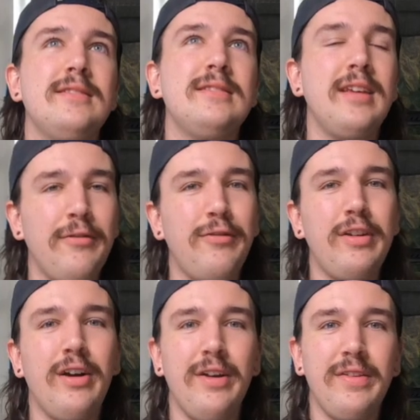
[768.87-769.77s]

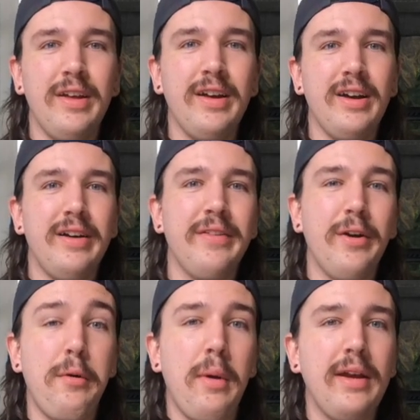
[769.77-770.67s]
on the
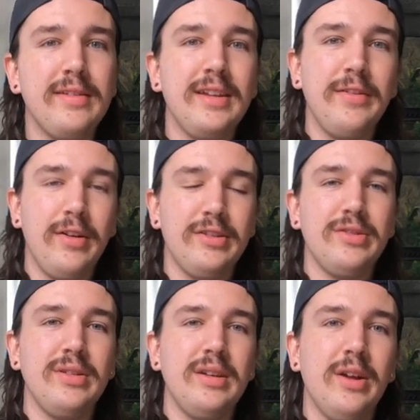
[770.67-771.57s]
horizon
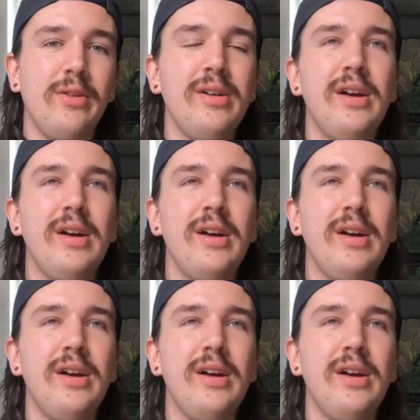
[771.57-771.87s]
eventually. You know,